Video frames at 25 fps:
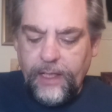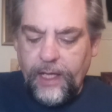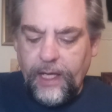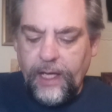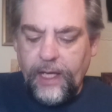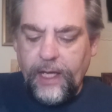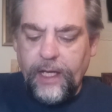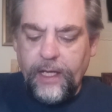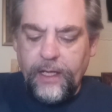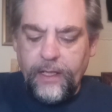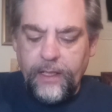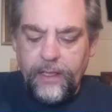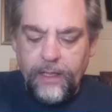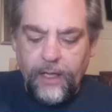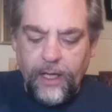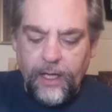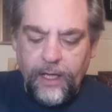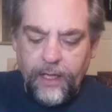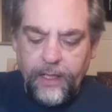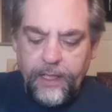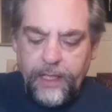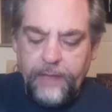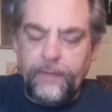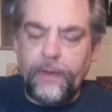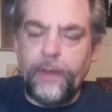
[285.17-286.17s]
and
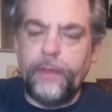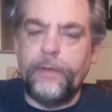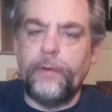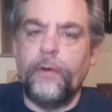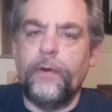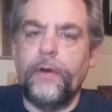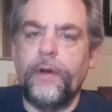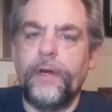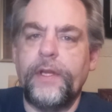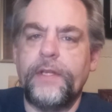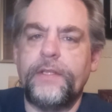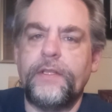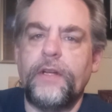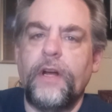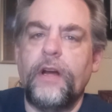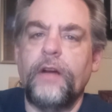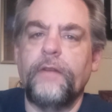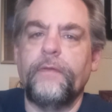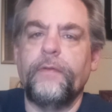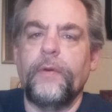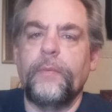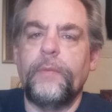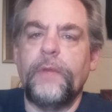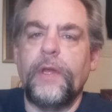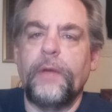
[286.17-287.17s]
even throw in a
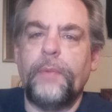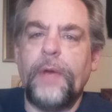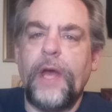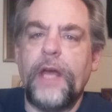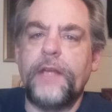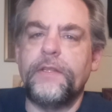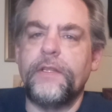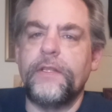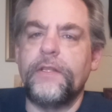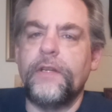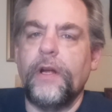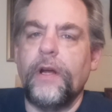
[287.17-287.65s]
song from the Passage